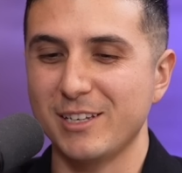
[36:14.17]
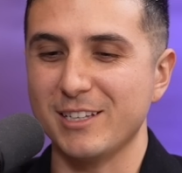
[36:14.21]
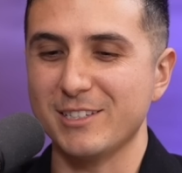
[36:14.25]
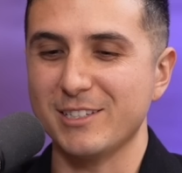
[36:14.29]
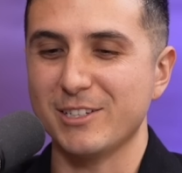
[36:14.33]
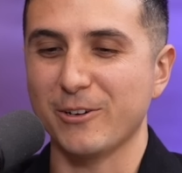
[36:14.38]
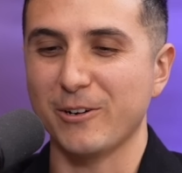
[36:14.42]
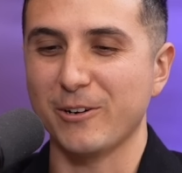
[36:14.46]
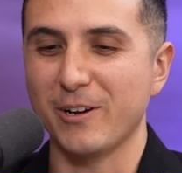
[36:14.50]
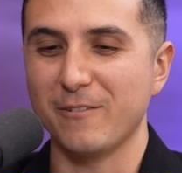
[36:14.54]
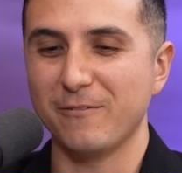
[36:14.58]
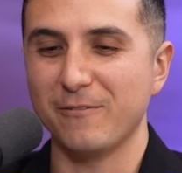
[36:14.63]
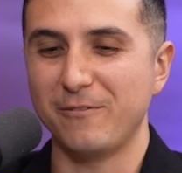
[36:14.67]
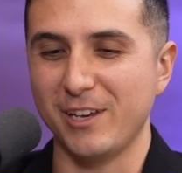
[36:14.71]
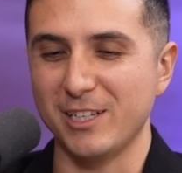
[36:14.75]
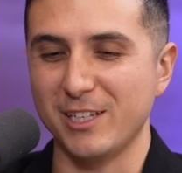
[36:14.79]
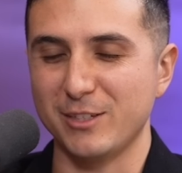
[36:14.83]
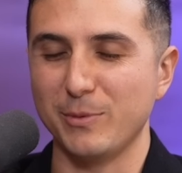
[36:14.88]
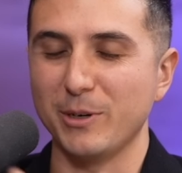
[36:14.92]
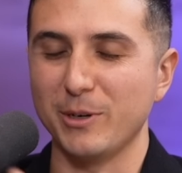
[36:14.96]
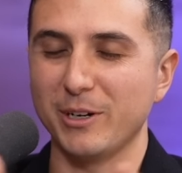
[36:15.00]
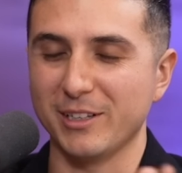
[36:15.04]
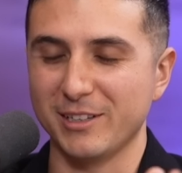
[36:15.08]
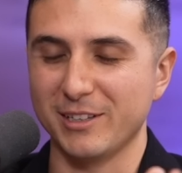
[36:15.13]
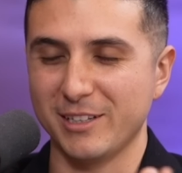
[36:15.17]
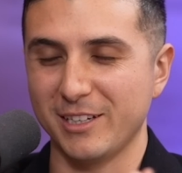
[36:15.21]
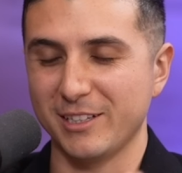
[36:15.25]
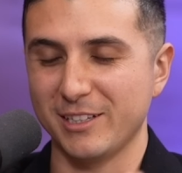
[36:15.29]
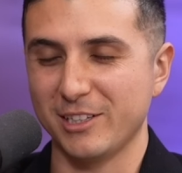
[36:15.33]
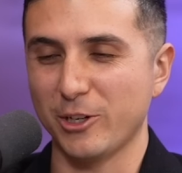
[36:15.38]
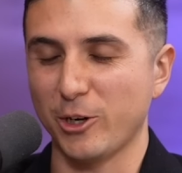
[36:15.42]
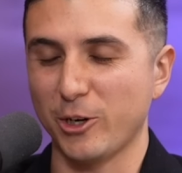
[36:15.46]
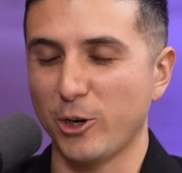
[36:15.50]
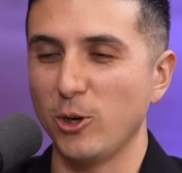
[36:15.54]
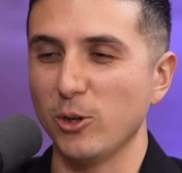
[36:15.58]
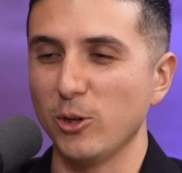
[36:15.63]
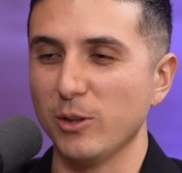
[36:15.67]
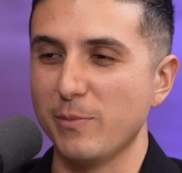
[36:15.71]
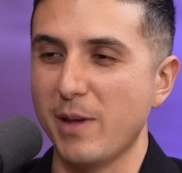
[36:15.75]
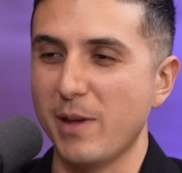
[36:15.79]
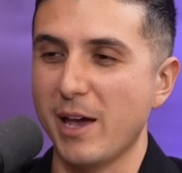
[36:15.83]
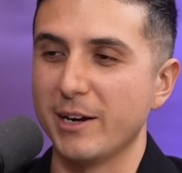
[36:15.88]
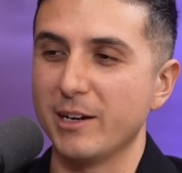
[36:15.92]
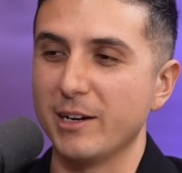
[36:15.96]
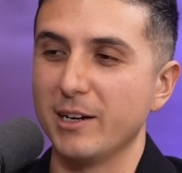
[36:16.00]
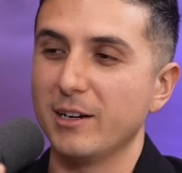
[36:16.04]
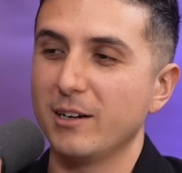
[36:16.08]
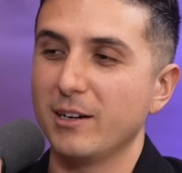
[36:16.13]
Instagram, Facebook, and they're called
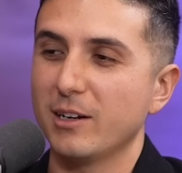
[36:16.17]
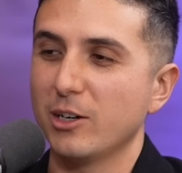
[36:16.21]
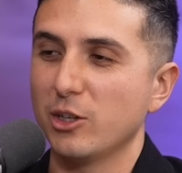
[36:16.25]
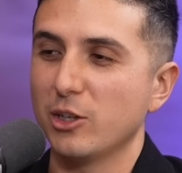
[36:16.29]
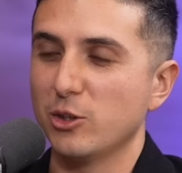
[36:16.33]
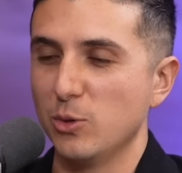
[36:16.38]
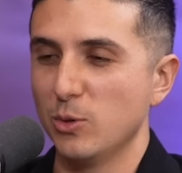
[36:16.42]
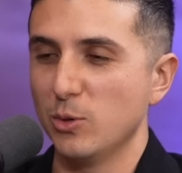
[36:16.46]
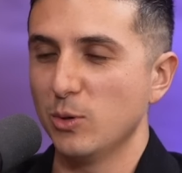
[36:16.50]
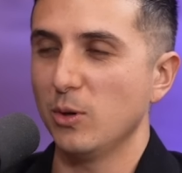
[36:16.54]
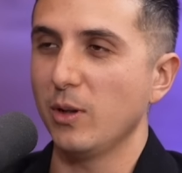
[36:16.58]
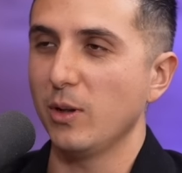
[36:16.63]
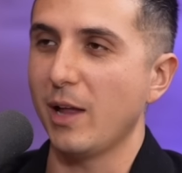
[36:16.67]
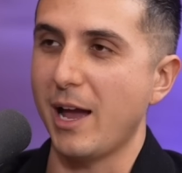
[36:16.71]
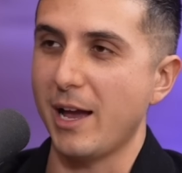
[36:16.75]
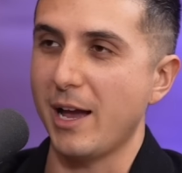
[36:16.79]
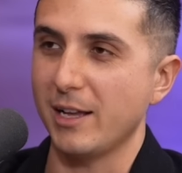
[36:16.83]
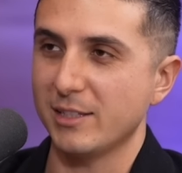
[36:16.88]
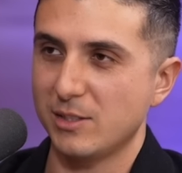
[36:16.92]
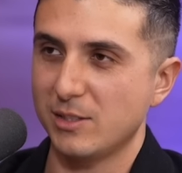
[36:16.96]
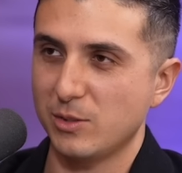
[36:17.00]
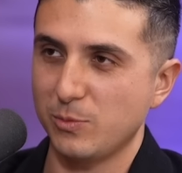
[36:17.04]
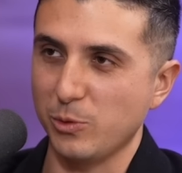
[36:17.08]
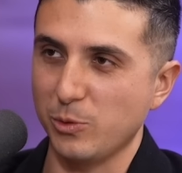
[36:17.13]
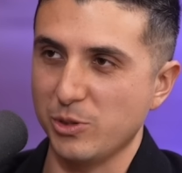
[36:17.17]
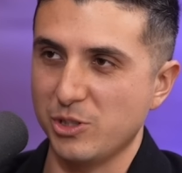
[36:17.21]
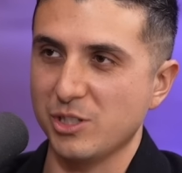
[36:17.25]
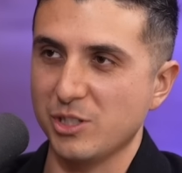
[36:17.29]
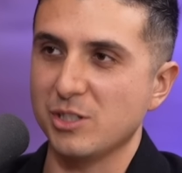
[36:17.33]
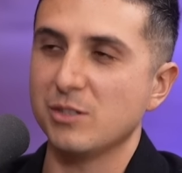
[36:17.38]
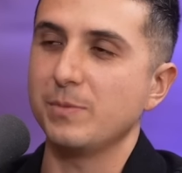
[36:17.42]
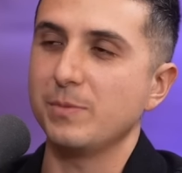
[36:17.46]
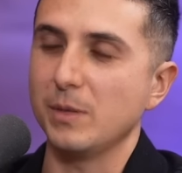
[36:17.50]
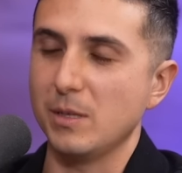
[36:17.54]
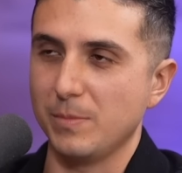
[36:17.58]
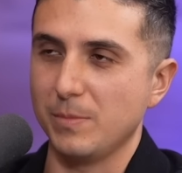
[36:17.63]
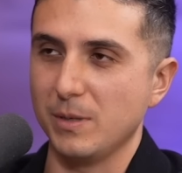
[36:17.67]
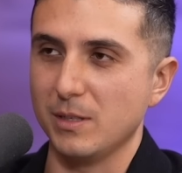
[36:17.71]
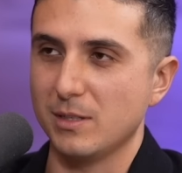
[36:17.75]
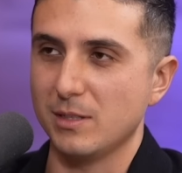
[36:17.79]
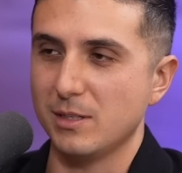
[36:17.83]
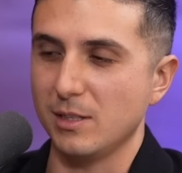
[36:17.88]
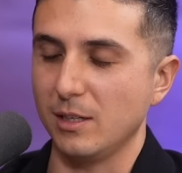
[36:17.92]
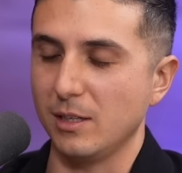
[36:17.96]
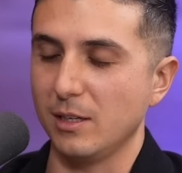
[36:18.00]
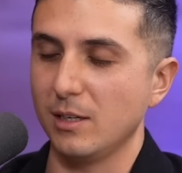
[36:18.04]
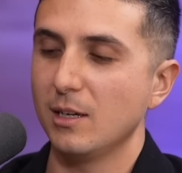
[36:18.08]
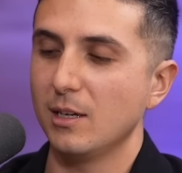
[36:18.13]
Meta. Google ads, which is
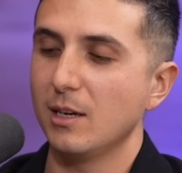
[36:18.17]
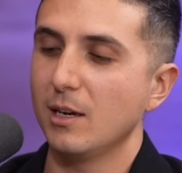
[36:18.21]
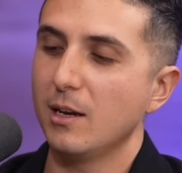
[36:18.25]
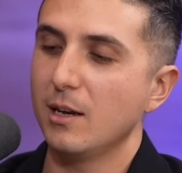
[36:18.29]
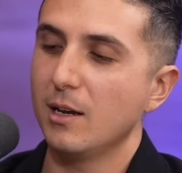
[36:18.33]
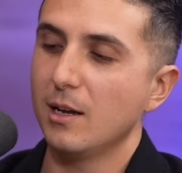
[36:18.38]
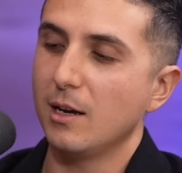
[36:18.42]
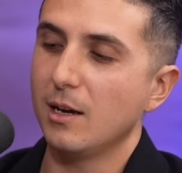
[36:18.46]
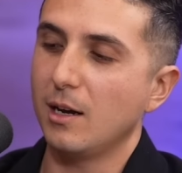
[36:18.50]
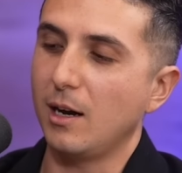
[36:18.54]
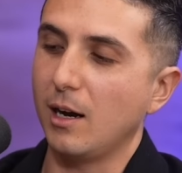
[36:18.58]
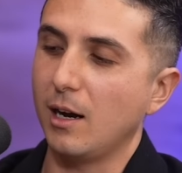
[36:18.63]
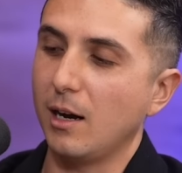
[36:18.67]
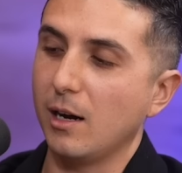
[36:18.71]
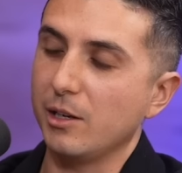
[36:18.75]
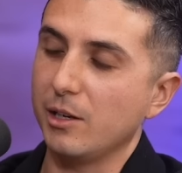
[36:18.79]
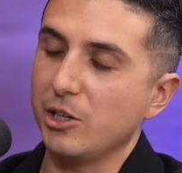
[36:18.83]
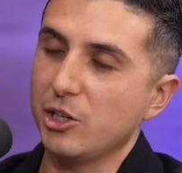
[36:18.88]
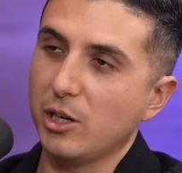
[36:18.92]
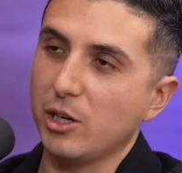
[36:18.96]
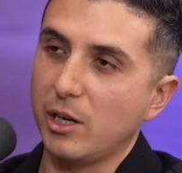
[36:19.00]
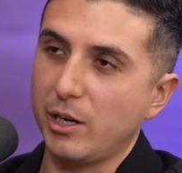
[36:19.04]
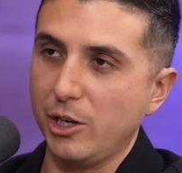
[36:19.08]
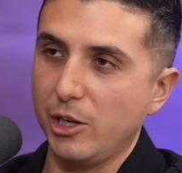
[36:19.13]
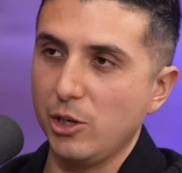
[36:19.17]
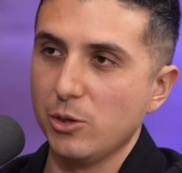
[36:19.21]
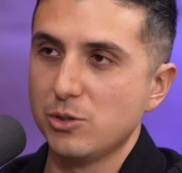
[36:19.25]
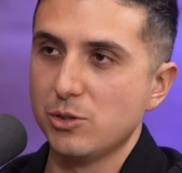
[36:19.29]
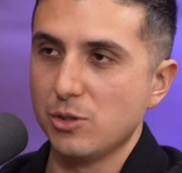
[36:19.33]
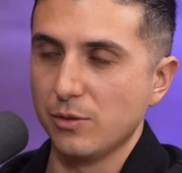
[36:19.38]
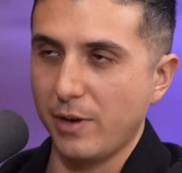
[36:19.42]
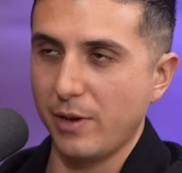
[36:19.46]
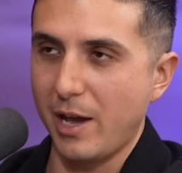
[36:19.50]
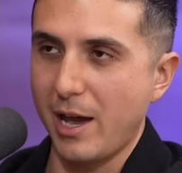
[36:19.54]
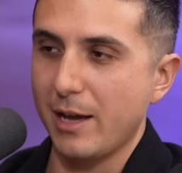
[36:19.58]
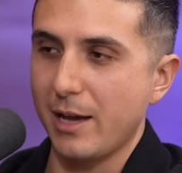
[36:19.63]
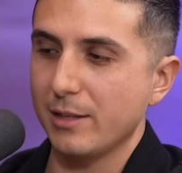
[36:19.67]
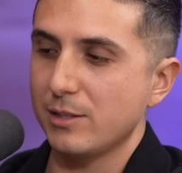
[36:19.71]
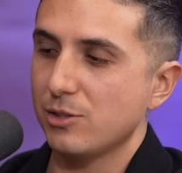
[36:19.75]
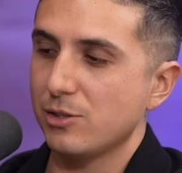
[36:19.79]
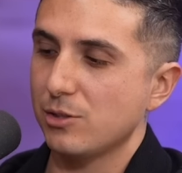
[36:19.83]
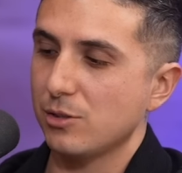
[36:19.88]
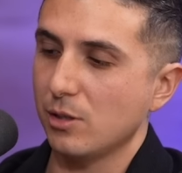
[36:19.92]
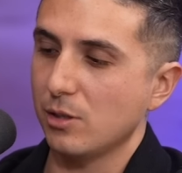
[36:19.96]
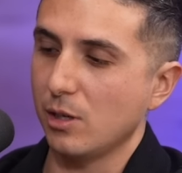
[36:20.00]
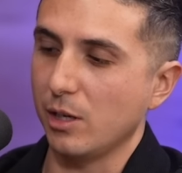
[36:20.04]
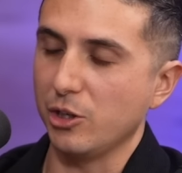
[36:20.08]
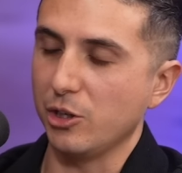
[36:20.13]
PPC. You got YouTube
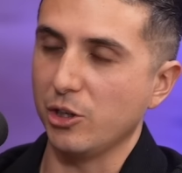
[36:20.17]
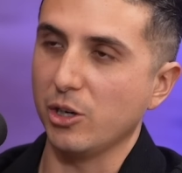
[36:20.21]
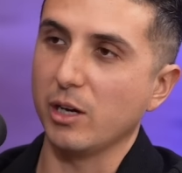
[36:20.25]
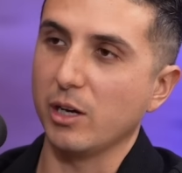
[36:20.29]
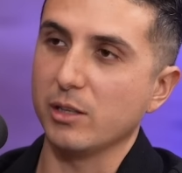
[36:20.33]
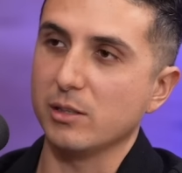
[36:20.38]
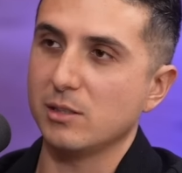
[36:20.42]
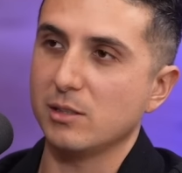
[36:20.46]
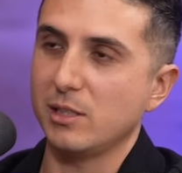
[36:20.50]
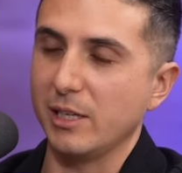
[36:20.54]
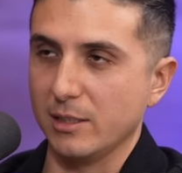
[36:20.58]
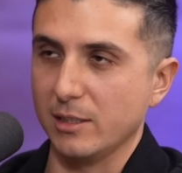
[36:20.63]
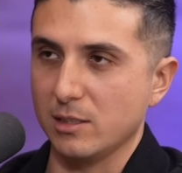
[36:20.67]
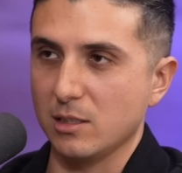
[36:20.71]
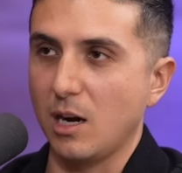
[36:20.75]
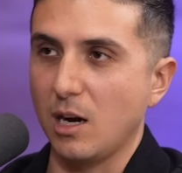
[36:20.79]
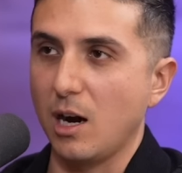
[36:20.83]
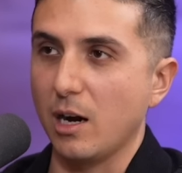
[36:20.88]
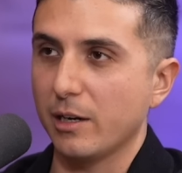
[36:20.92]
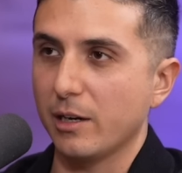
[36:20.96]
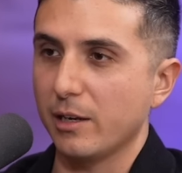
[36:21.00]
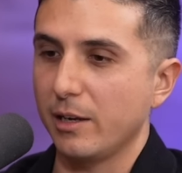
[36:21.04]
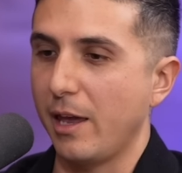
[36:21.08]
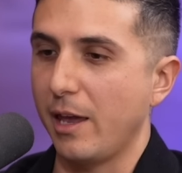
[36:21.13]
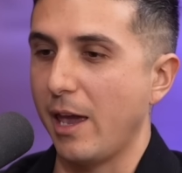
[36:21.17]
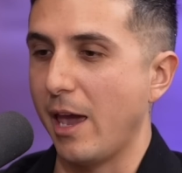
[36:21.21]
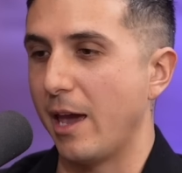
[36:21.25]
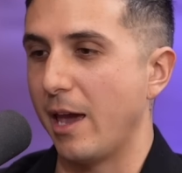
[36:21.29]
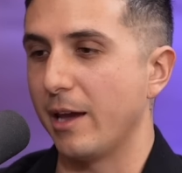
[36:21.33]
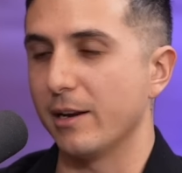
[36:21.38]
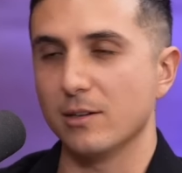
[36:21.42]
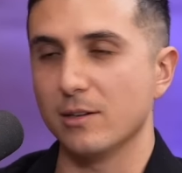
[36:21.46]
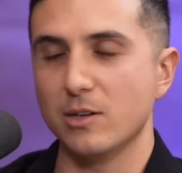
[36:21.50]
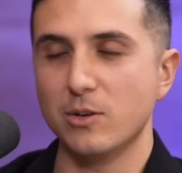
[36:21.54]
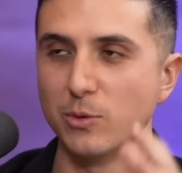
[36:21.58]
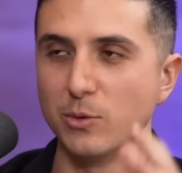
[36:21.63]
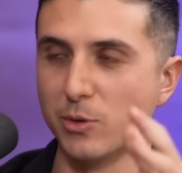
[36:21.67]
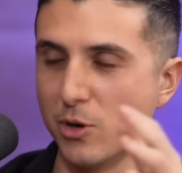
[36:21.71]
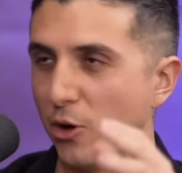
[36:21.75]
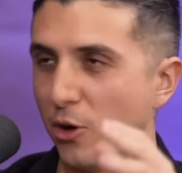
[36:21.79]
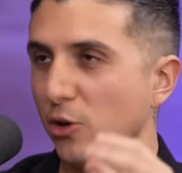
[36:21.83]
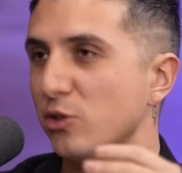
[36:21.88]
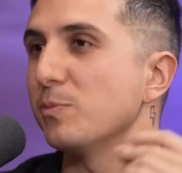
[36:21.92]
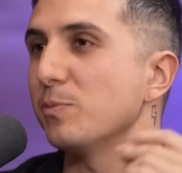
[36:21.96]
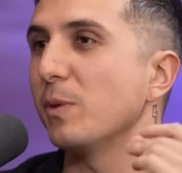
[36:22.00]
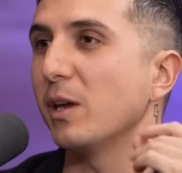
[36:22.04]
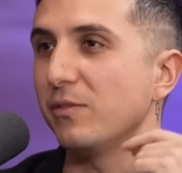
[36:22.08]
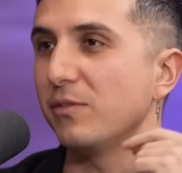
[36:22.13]
ads, you got TikTok, and who
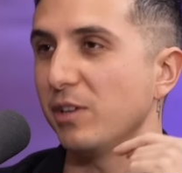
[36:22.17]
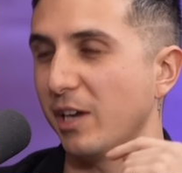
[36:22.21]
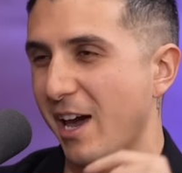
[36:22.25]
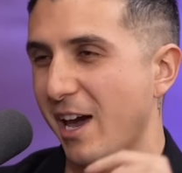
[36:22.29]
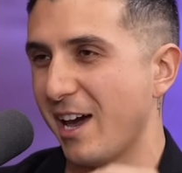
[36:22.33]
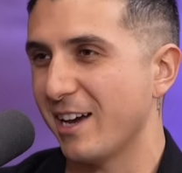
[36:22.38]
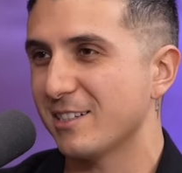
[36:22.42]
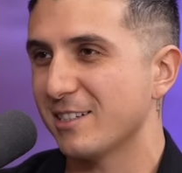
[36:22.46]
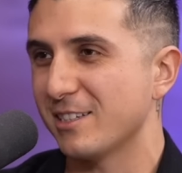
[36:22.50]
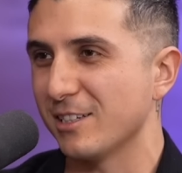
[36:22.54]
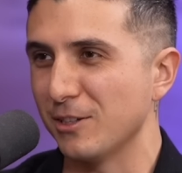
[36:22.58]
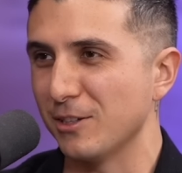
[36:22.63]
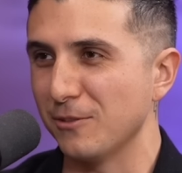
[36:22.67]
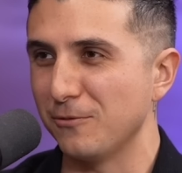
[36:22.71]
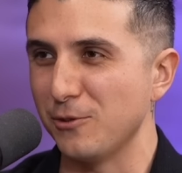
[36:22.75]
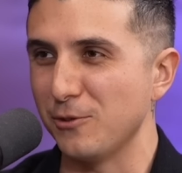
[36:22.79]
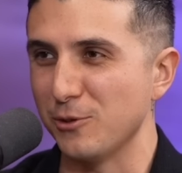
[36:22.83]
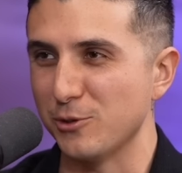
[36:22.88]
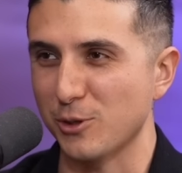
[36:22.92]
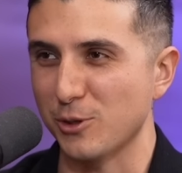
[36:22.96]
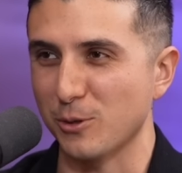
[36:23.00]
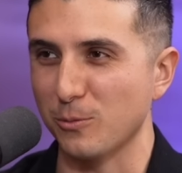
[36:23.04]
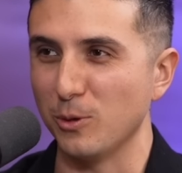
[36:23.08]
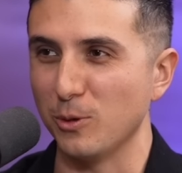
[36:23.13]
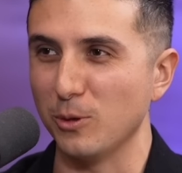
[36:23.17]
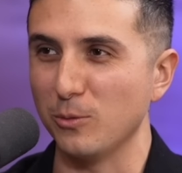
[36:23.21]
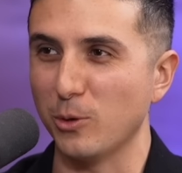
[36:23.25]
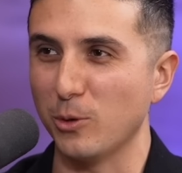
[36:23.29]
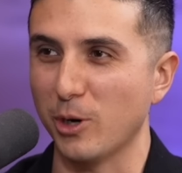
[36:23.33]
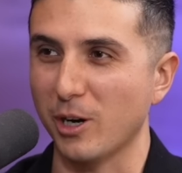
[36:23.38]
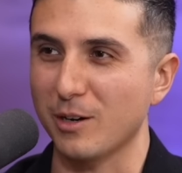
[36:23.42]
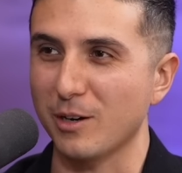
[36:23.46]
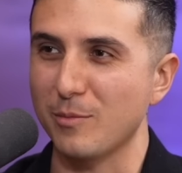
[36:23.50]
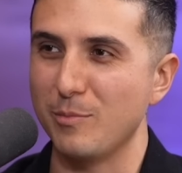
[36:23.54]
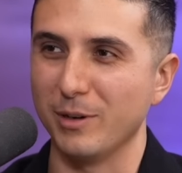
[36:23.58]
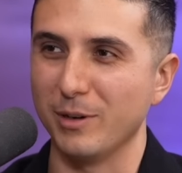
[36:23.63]
knows, maybe X in the future will work.